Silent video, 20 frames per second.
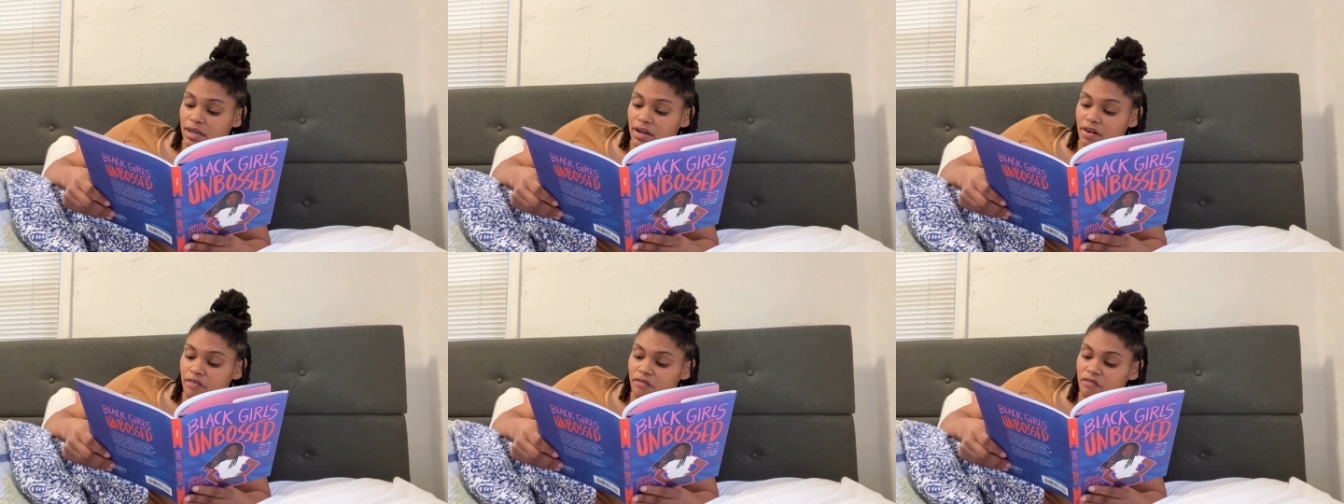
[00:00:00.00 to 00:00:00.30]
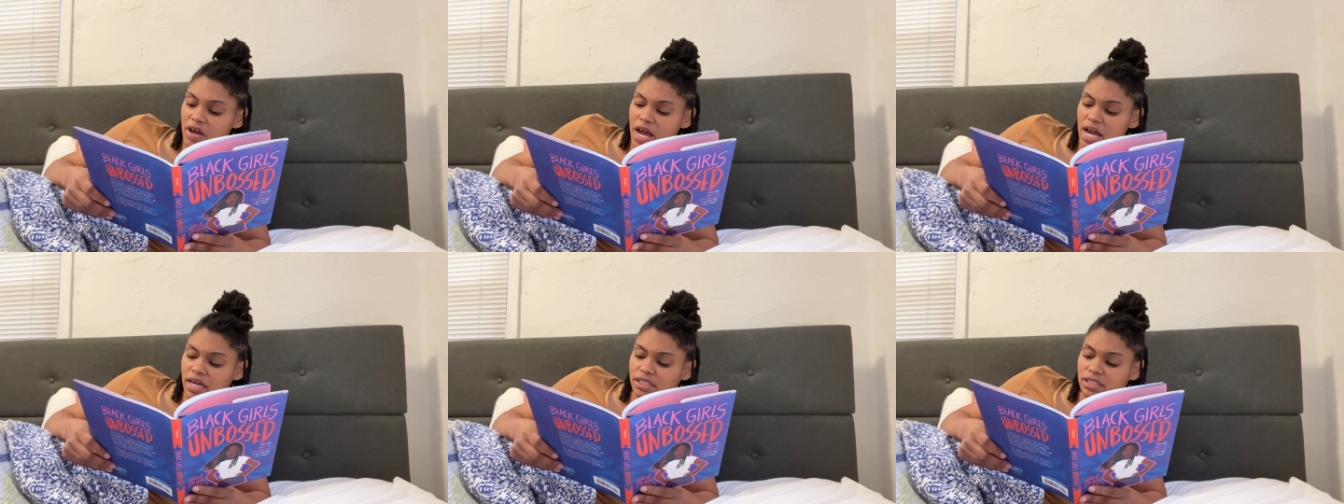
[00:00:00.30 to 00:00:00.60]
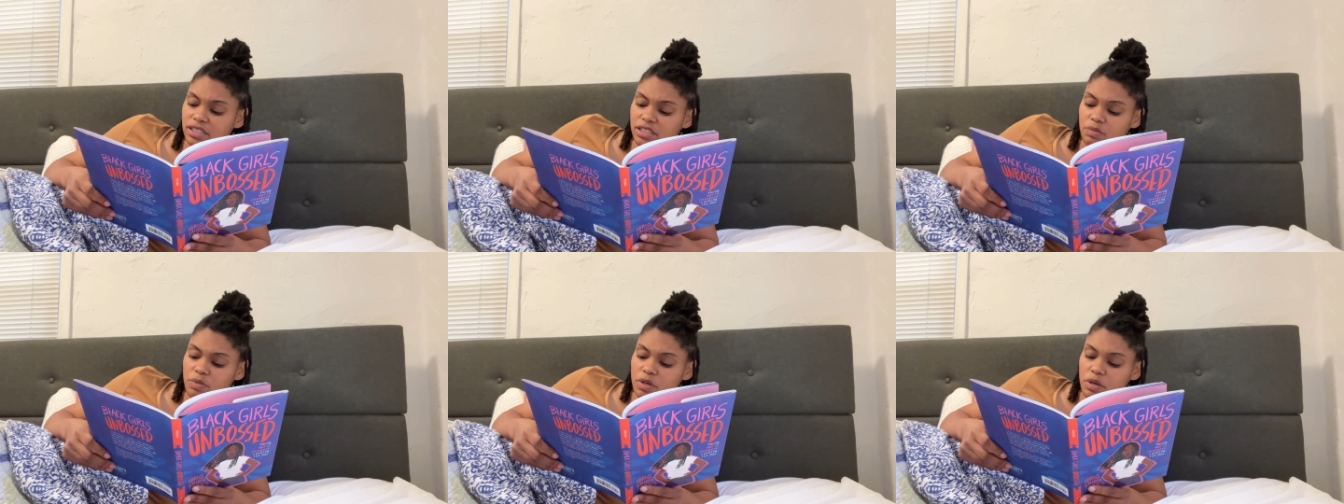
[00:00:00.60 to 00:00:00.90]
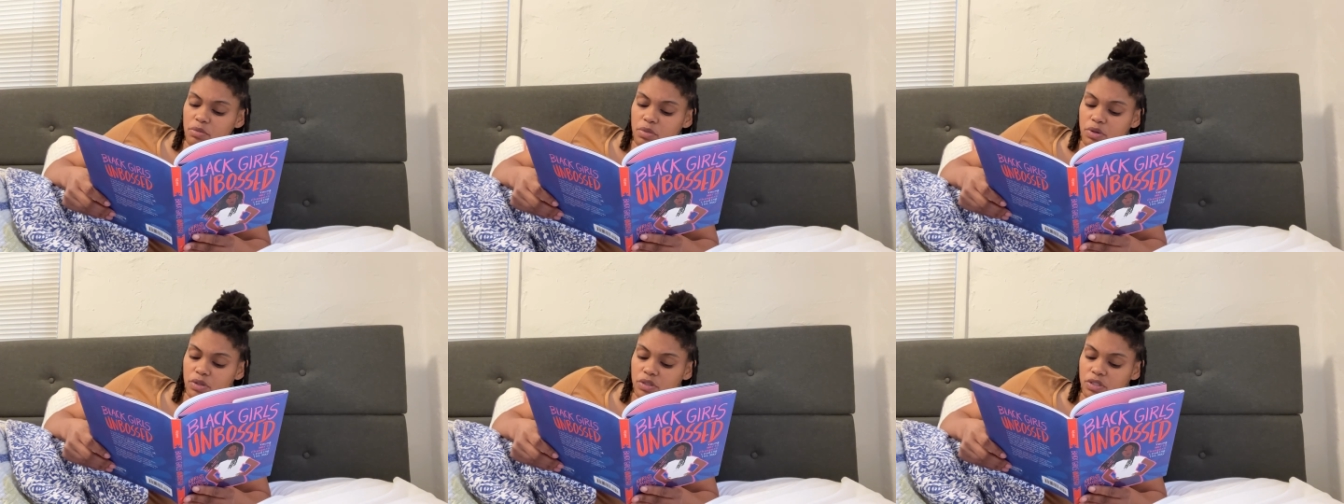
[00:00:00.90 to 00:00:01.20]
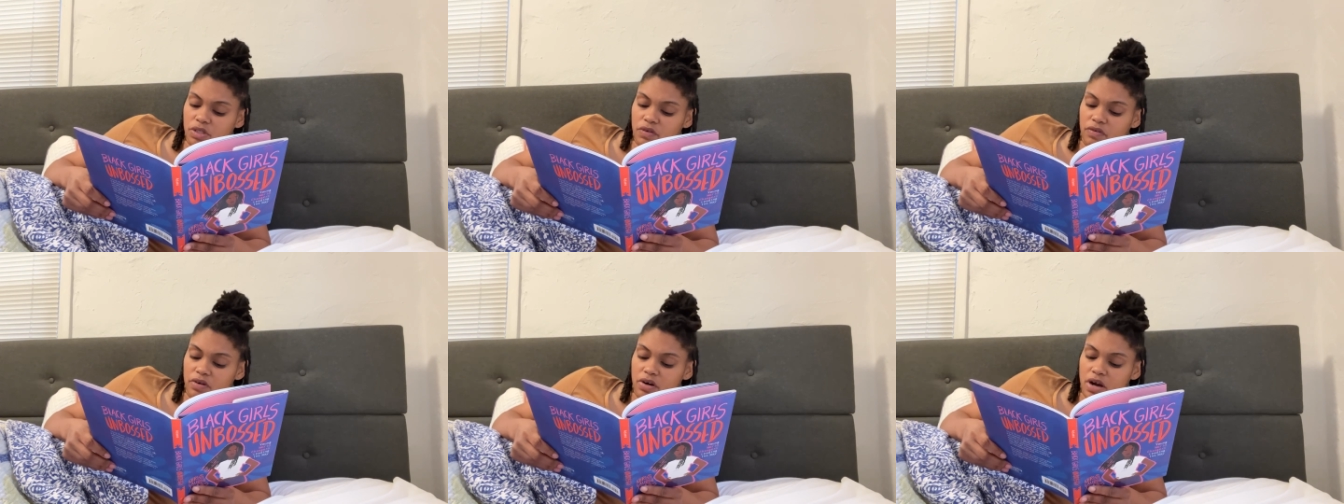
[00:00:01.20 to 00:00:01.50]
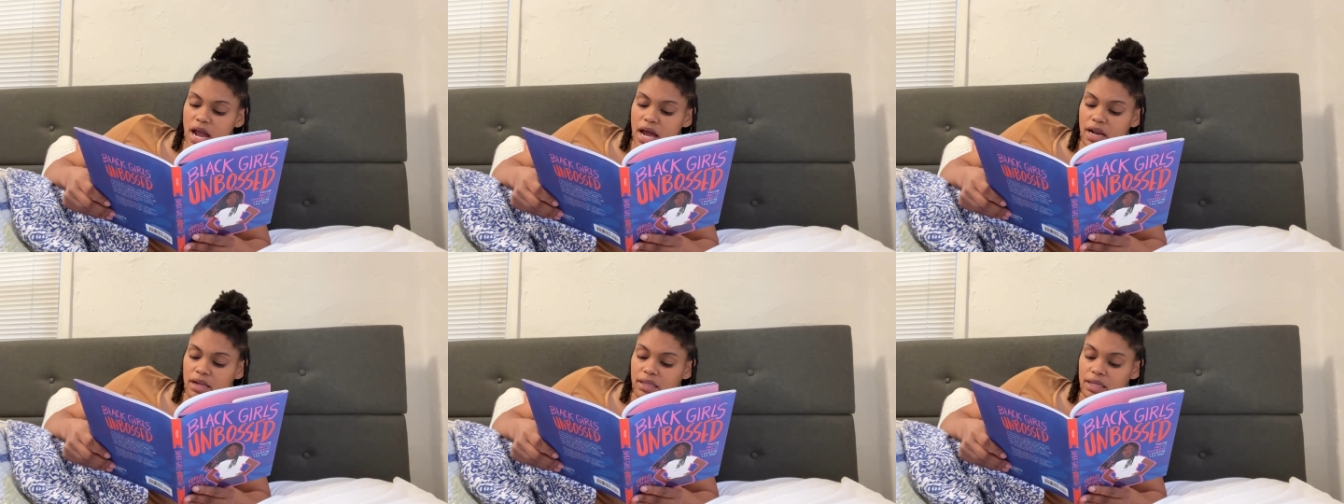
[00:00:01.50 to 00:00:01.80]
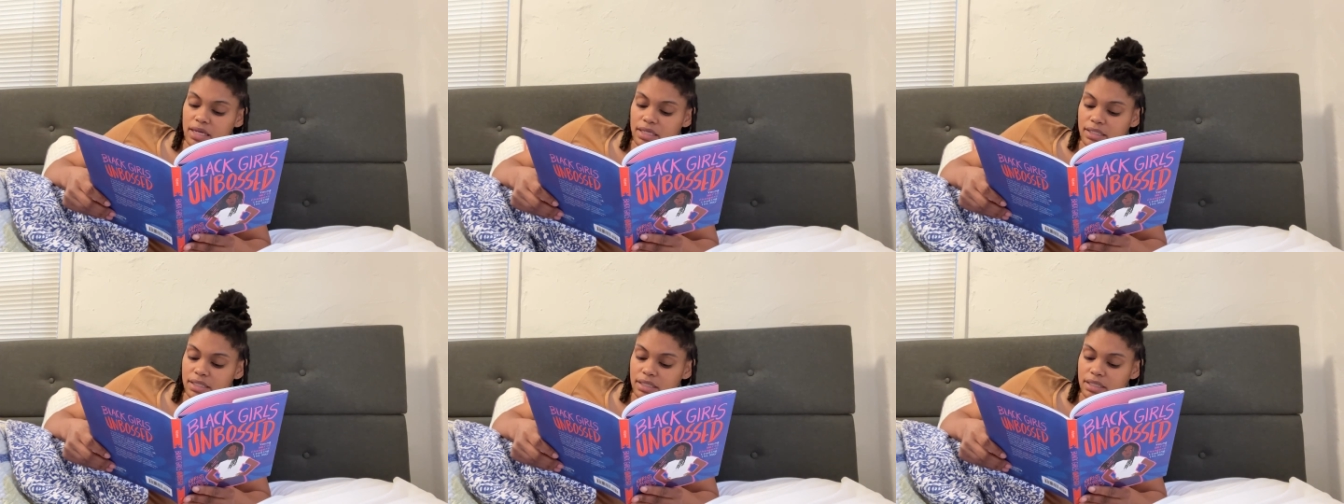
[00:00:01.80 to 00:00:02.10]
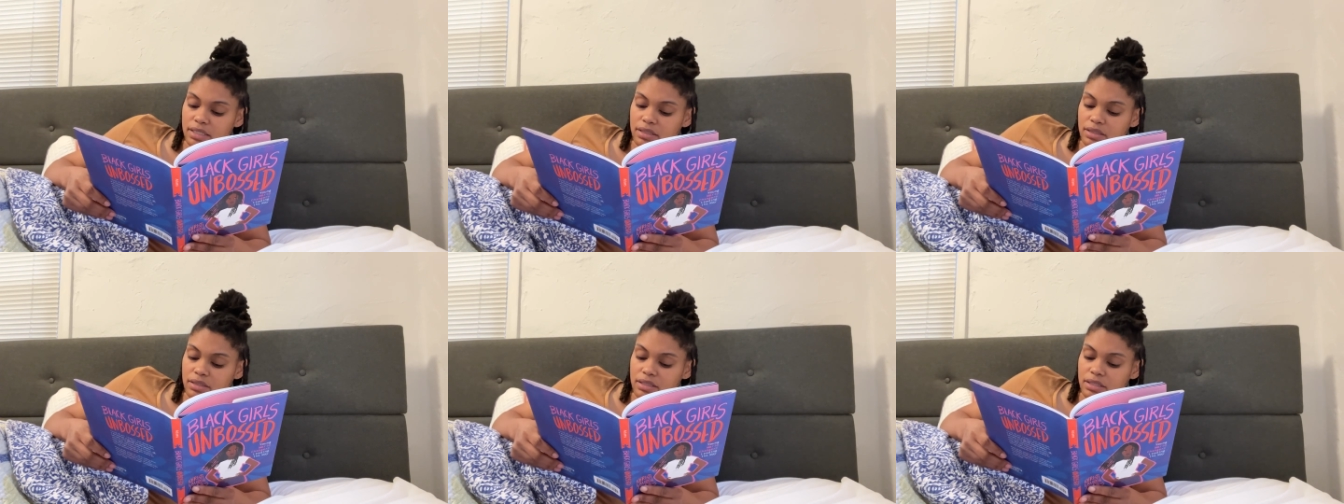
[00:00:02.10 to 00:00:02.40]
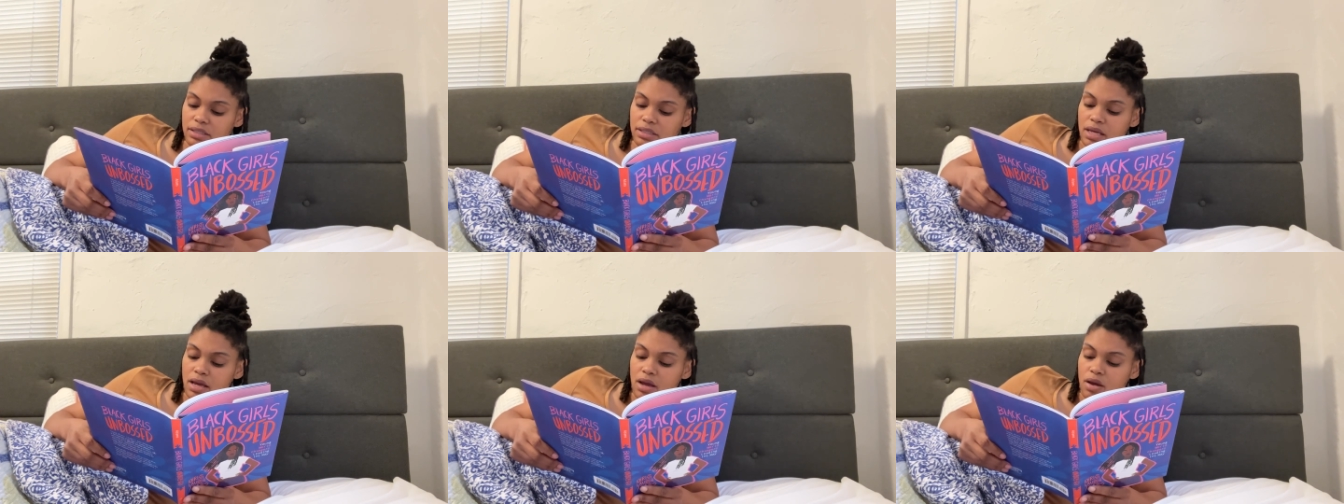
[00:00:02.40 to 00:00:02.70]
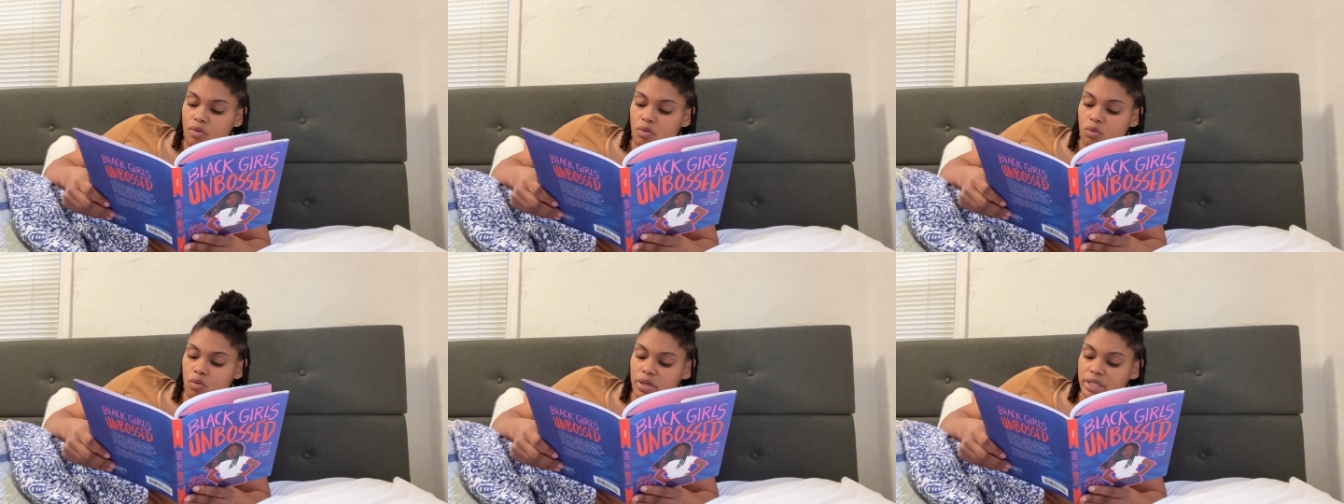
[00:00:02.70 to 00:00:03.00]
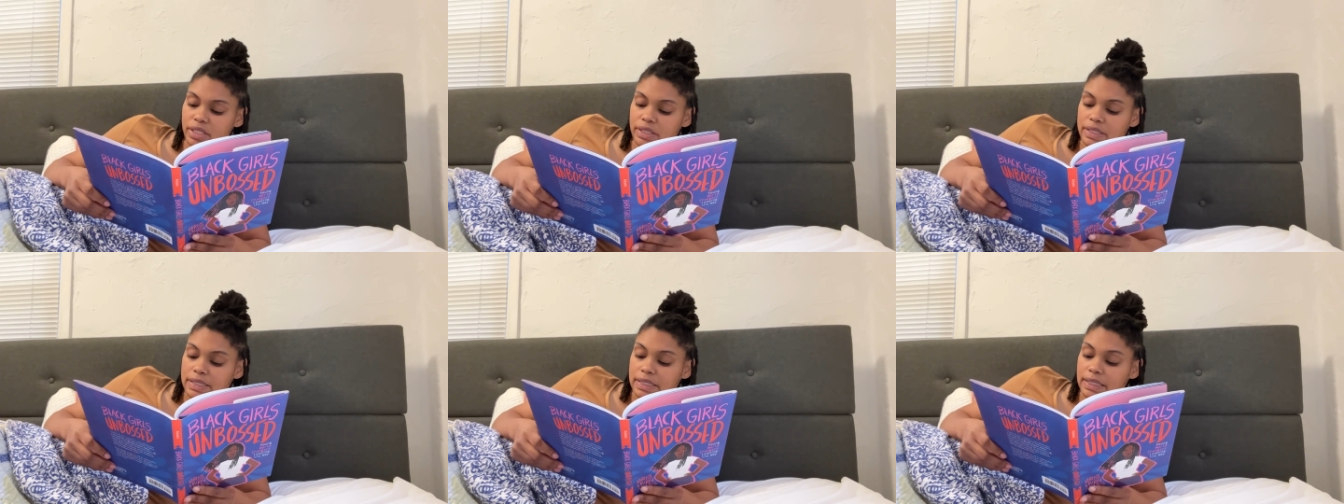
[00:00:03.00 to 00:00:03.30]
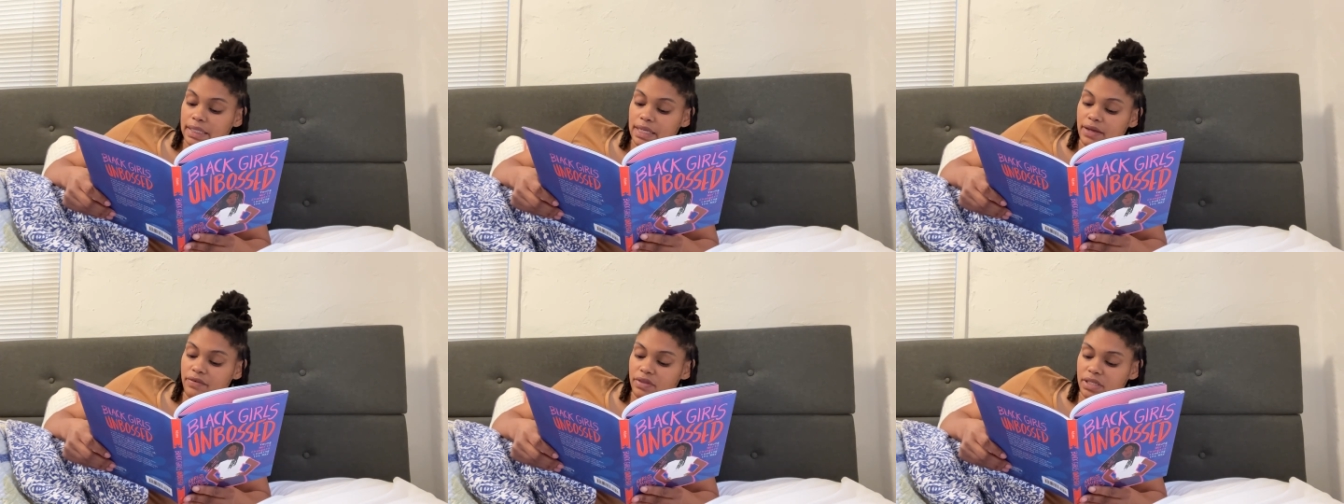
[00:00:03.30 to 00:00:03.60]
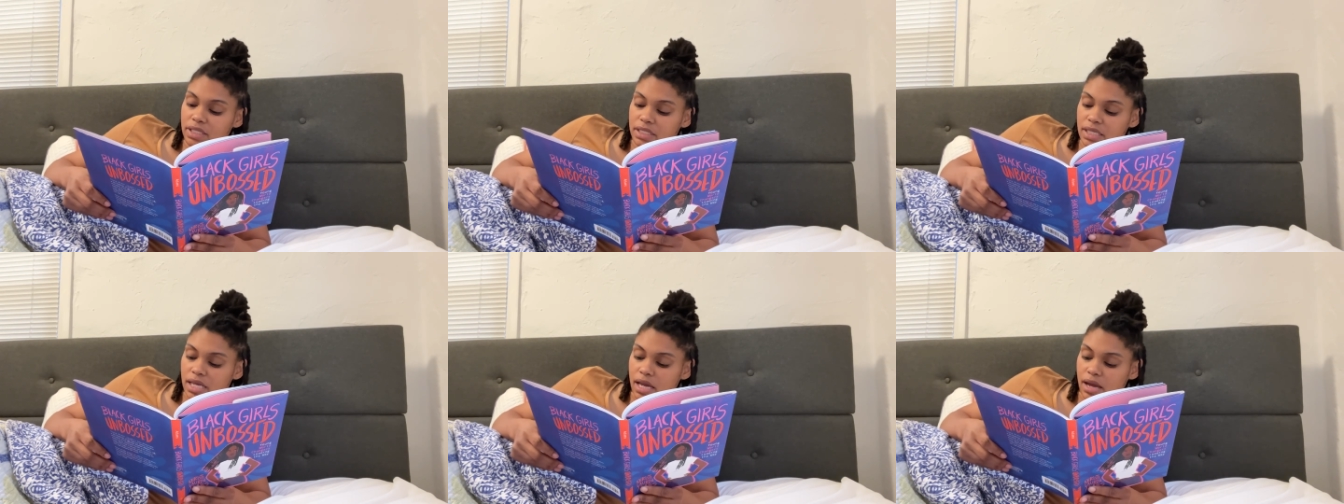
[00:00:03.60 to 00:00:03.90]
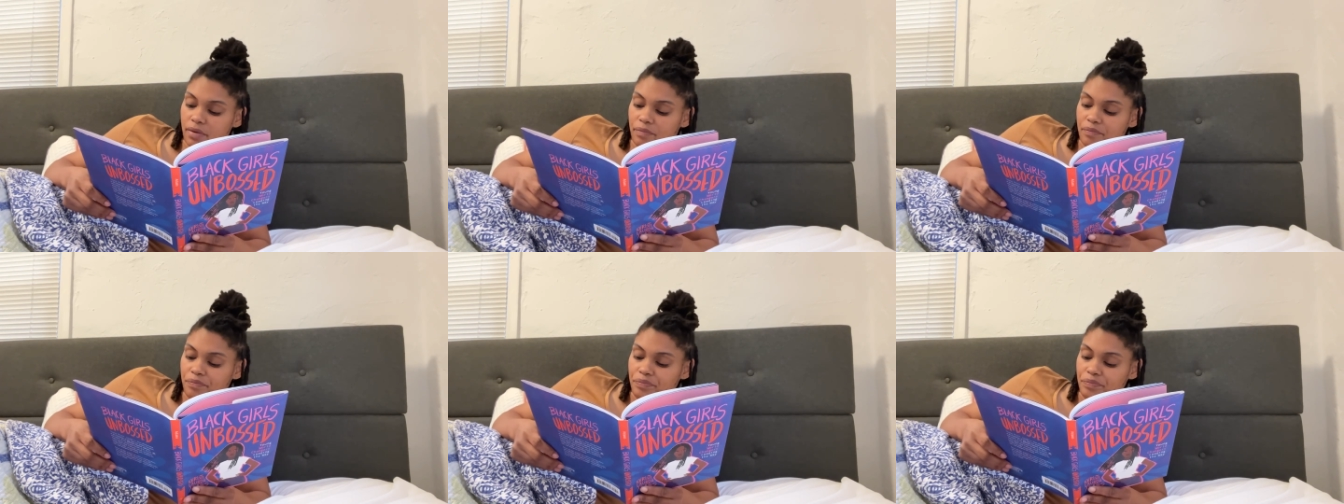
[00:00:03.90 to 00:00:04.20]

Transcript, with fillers: In fact, she spent most of her adolescence wanting to leave the state.